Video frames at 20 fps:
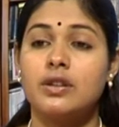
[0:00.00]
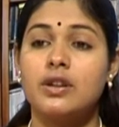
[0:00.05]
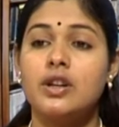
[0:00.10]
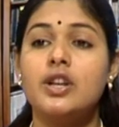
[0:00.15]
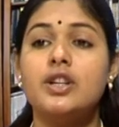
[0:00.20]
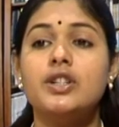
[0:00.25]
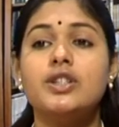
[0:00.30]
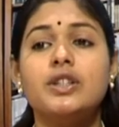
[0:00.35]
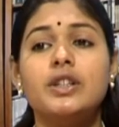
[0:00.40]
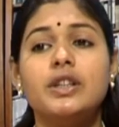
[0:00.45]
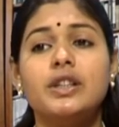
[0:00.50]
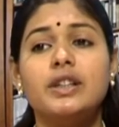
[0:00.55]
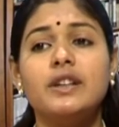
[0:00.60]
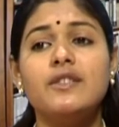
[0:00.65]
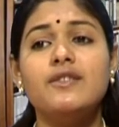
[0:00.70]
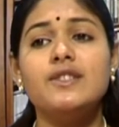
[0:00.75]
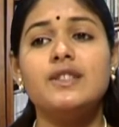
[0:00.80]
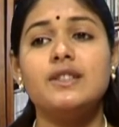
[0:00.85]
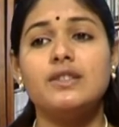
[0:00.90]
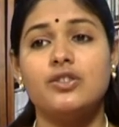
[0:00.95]
She
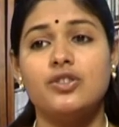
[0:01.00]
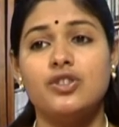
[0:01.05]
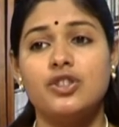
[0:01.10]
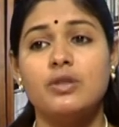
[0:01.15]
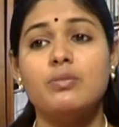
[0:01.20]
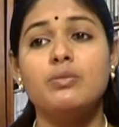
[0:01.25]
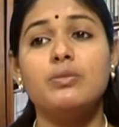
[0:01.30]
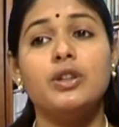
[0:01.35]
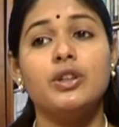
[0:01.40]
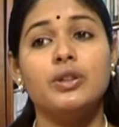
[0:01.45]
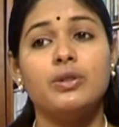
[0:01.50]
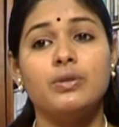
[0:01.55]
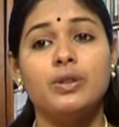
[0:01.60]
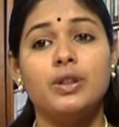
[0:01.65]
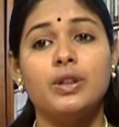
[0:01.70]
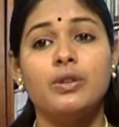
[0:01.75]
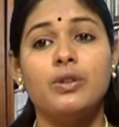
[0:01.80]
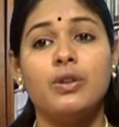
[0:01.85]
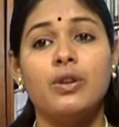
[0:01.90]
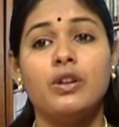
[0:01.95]
gives Jim the
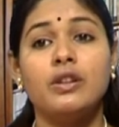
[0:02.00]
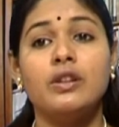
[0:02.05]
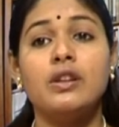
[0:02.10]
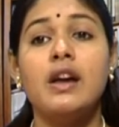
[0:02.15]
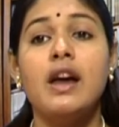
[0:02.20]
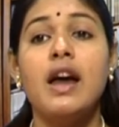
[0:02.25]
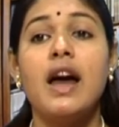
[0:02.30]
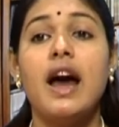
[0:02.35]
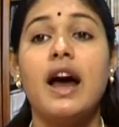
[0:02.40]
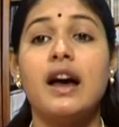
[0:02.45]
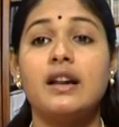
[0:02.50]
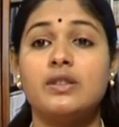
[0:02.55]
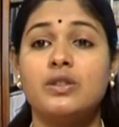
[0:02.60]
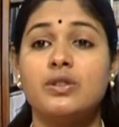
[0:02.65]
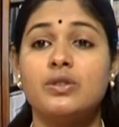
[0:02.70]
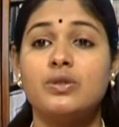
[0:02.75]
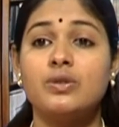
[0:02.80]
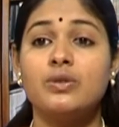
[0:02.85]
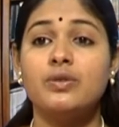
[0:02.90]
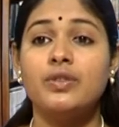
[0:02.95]
unicorn as a
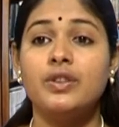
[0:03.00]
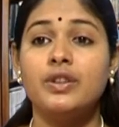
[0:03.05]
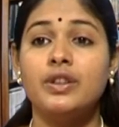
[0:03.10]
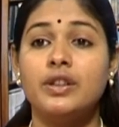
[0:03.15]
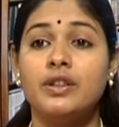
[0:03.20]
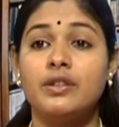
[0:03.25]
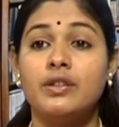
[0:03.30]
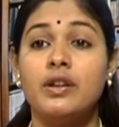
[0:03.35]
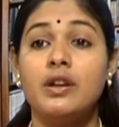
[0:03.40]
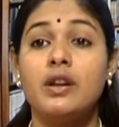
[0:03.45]
souvenir